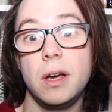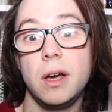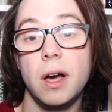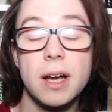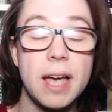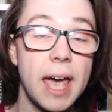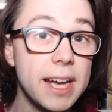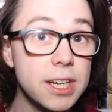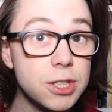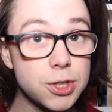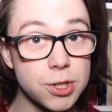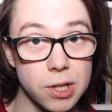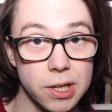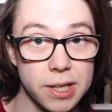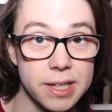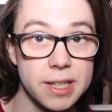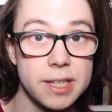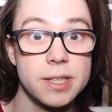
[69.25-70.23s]

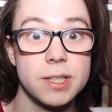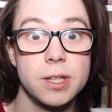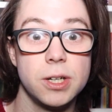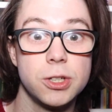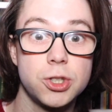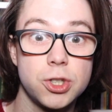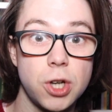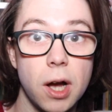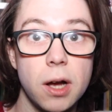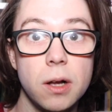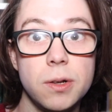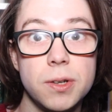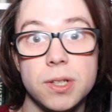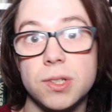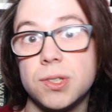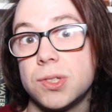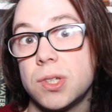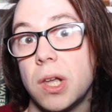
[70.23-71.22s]
Occasionally, a child
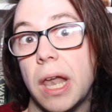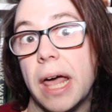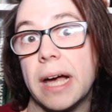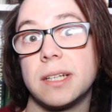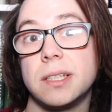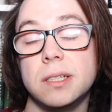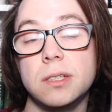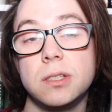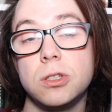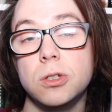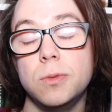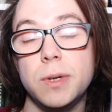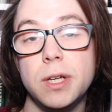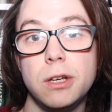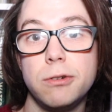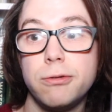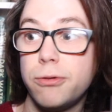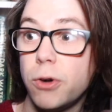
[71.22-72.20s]
is selected to
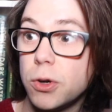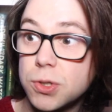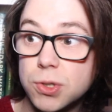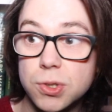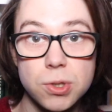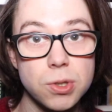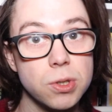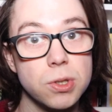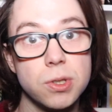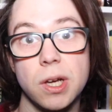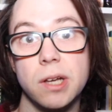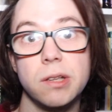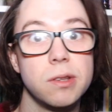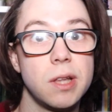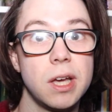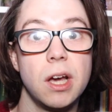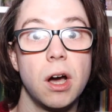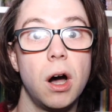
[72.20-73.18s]
be fostered
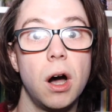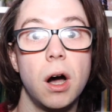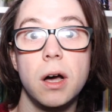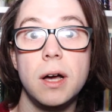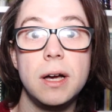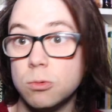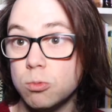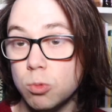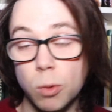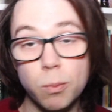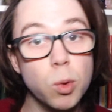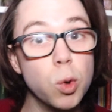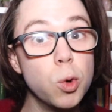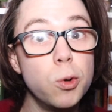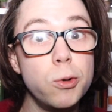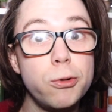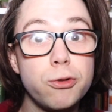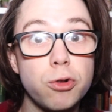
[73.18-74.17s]
and they are
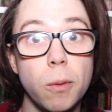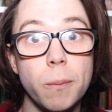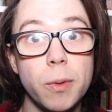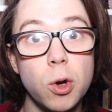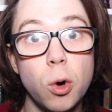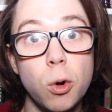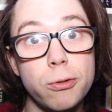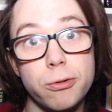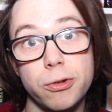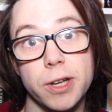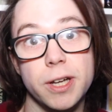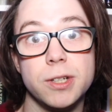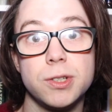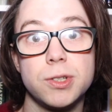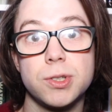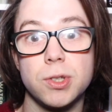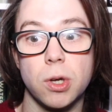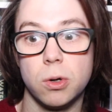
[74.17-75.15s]
removed from the
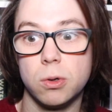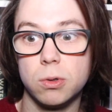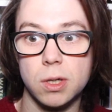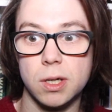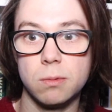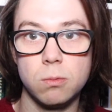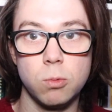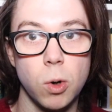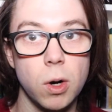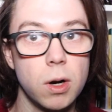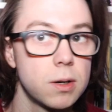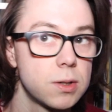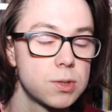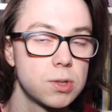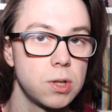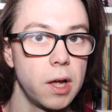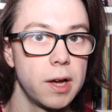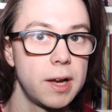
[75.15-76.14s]
orphanage, so it
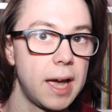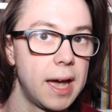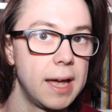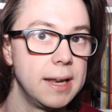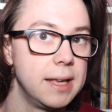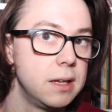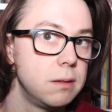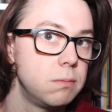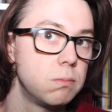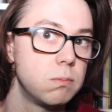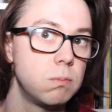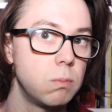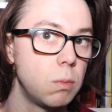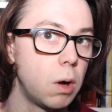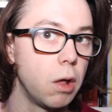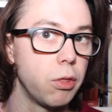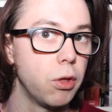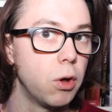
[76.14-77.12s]
works like any
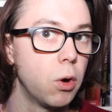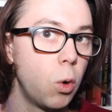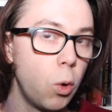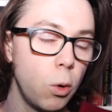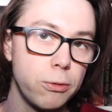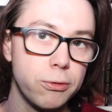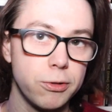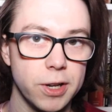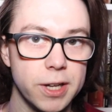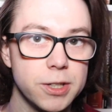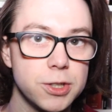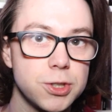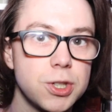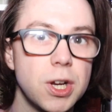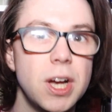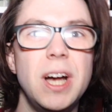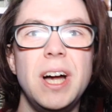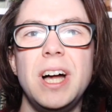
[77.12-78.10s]
other
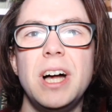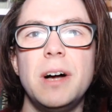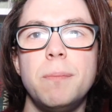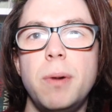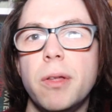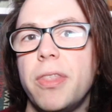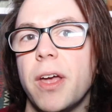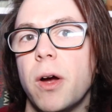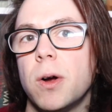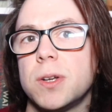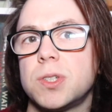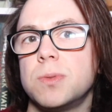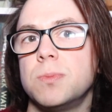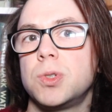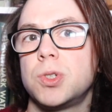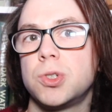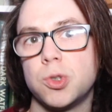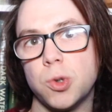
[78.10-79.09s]
orphanage. But there are
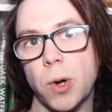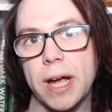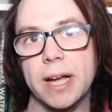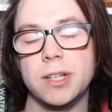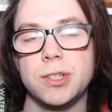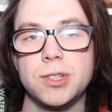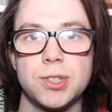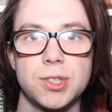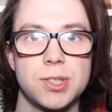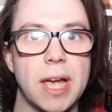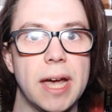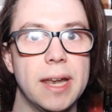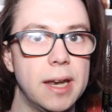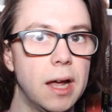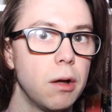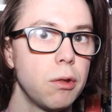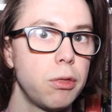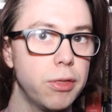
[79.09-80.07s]
some strange
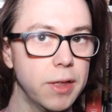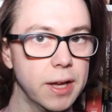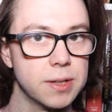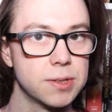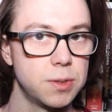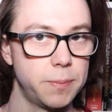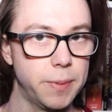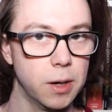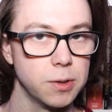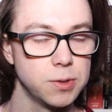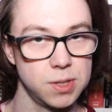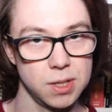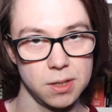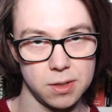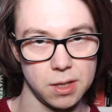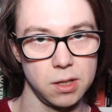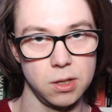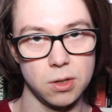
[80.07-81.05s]
standout things about
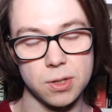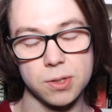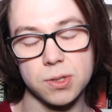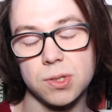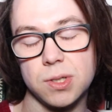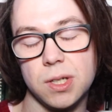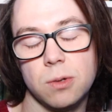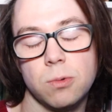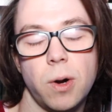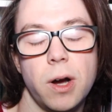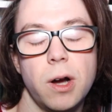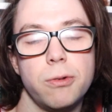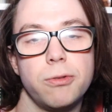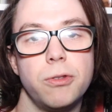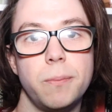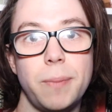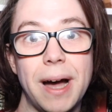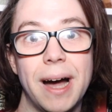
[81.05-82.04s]
it that you can see right
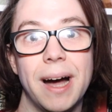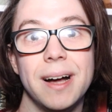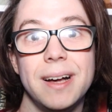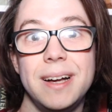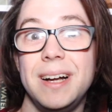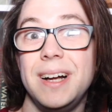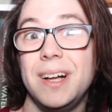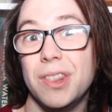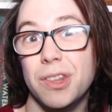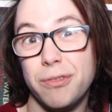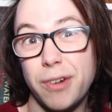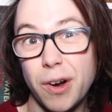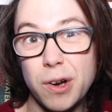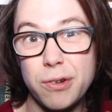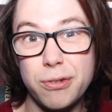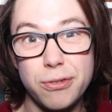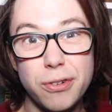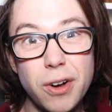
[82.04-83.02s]
off the bat. The
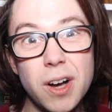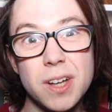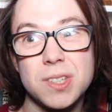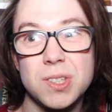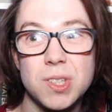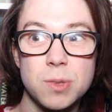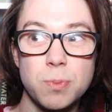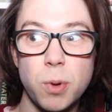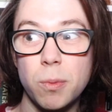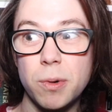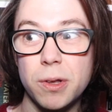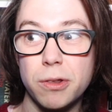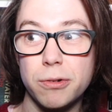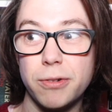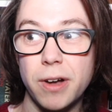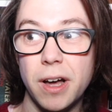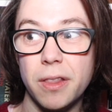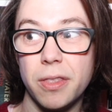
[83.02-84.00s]
very first is probably
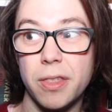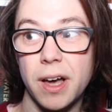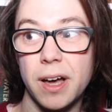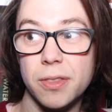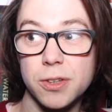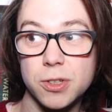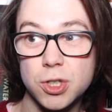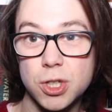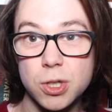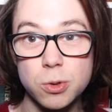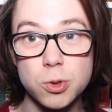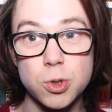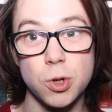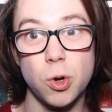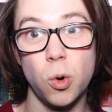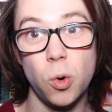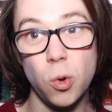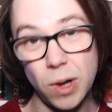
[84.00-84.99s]
the fact that the
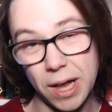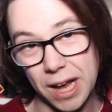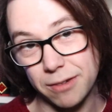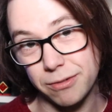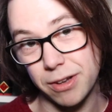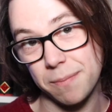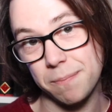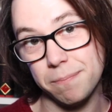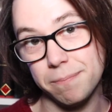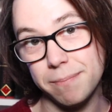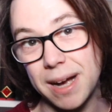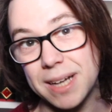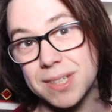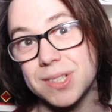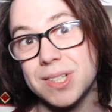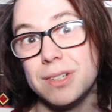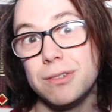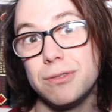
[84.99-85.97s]
children all have a
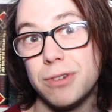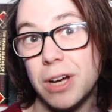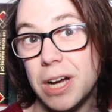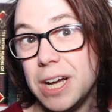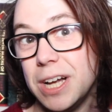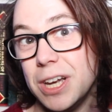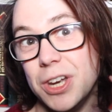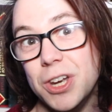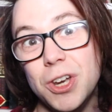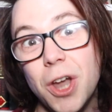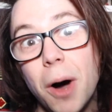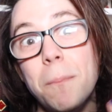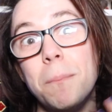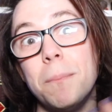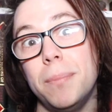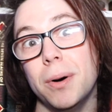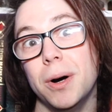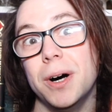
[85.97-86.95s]
massive
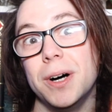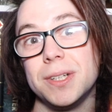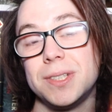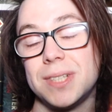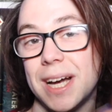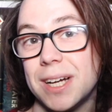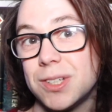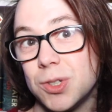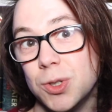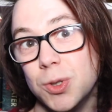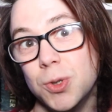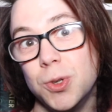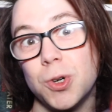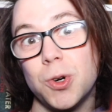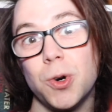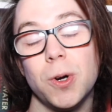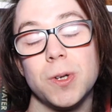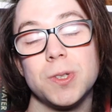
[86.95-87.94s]
number tattooed
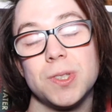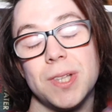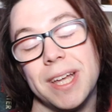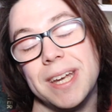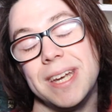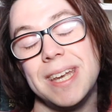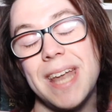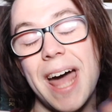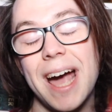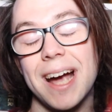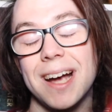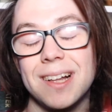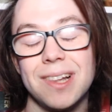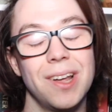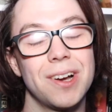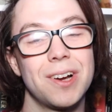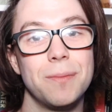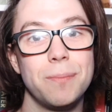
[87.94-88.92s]
across their neck,
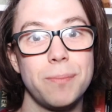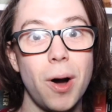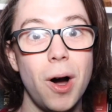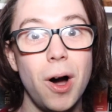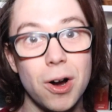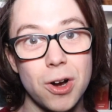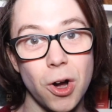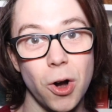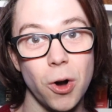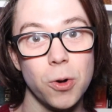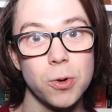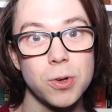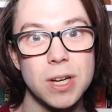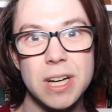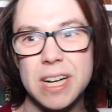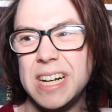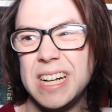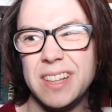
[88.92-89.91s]
like a barcode.
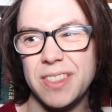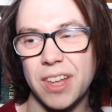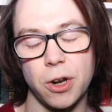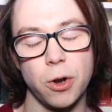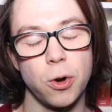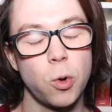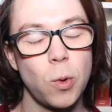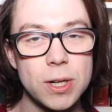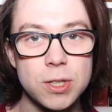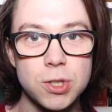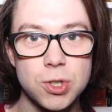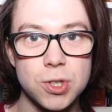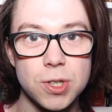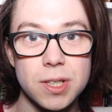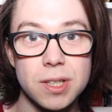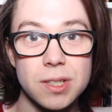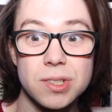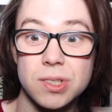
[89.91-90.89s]
They don't
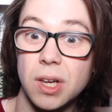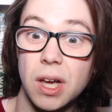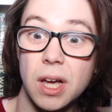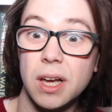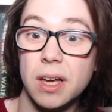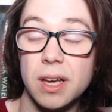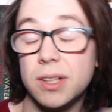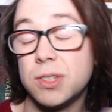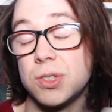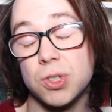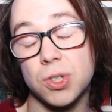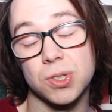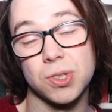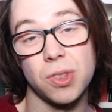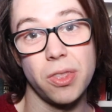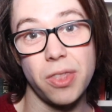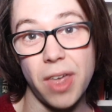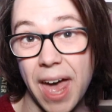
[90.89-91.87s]
question this, it's
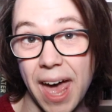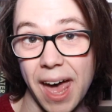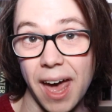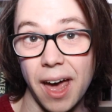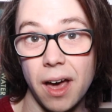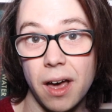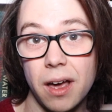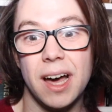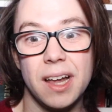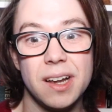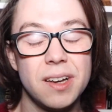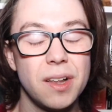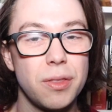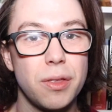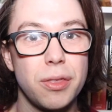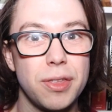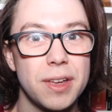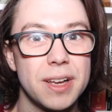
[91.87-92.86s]
just there. And
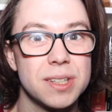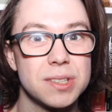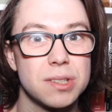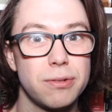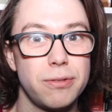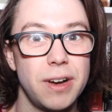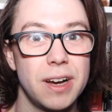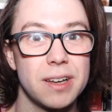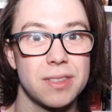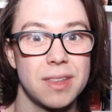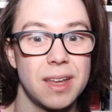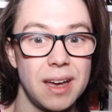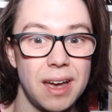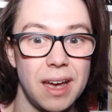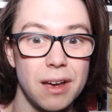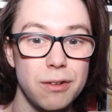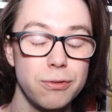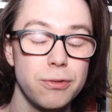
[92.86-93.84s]
another thing is the fact
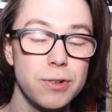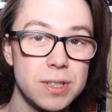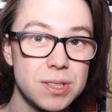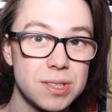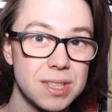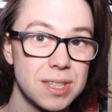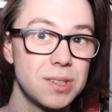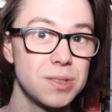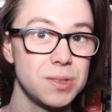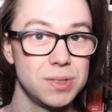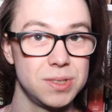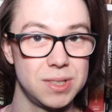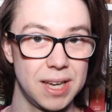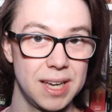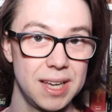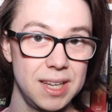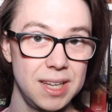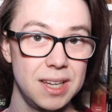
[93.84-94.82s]
that every single
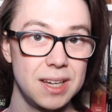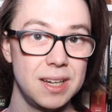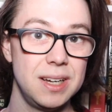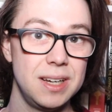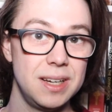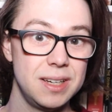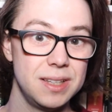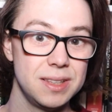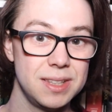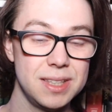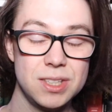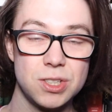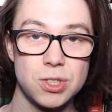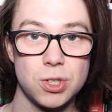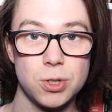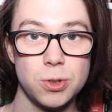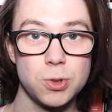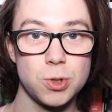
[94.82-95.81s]
day, these
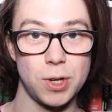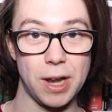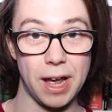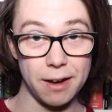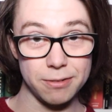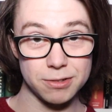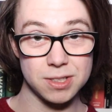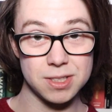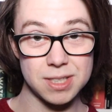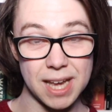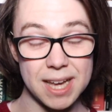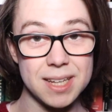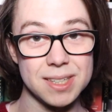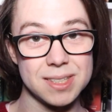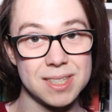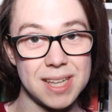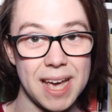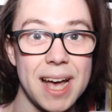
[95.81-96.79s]
children have to
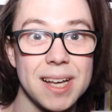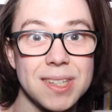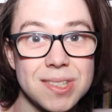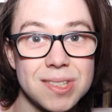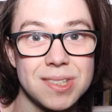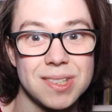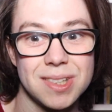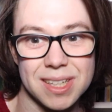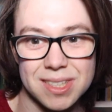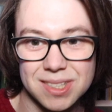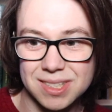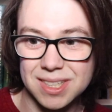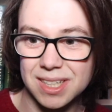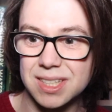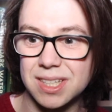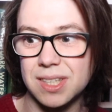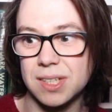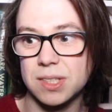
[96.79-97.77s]
take a test. They
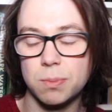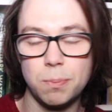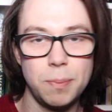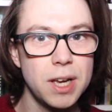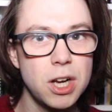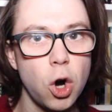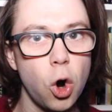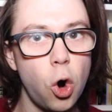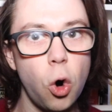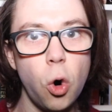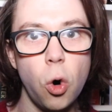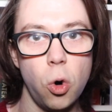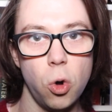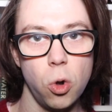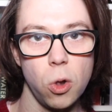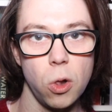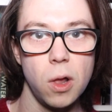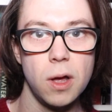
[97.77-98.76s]
sit in this big
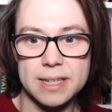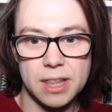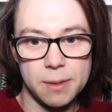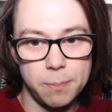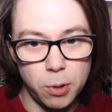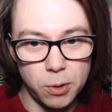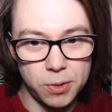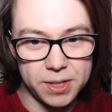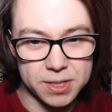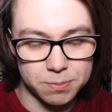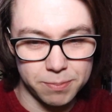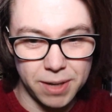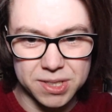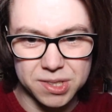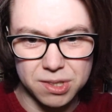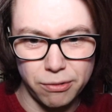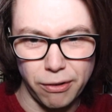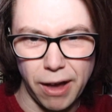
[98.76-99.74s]
hall, they put these
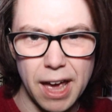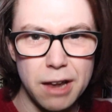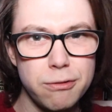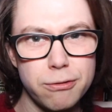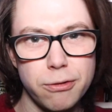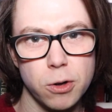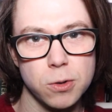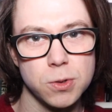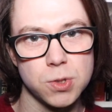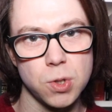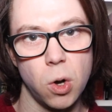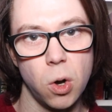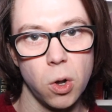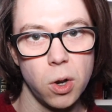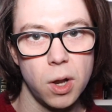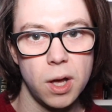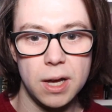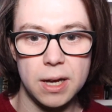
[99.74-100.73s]
massive headphones
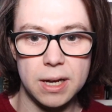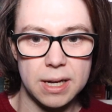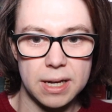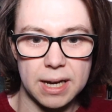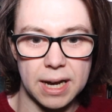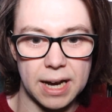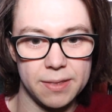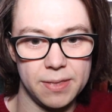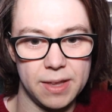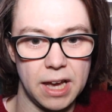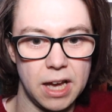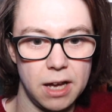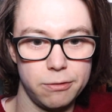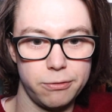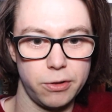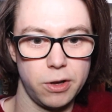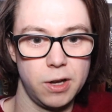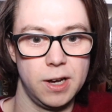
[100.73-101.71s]
on, and they
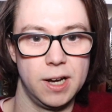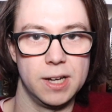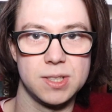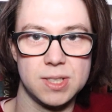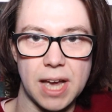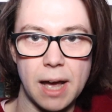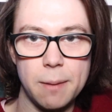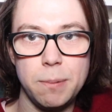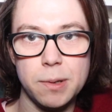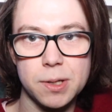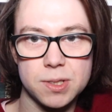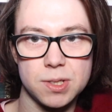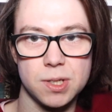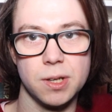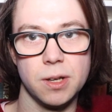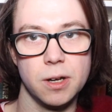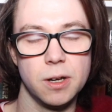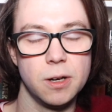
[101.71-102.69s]
have a tablet
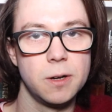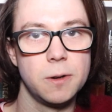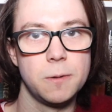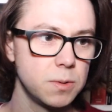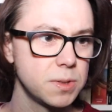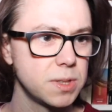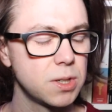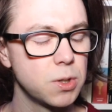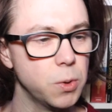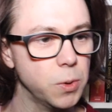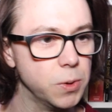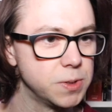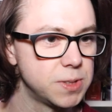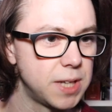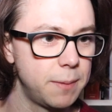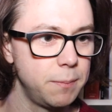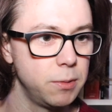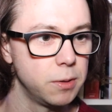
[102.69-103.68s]
and a, what's it called? A
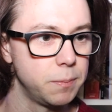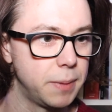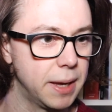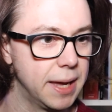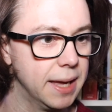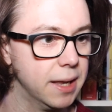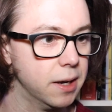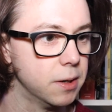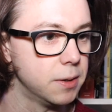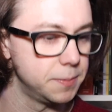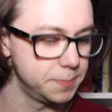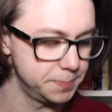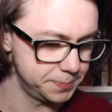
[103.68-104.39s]
tablet pen.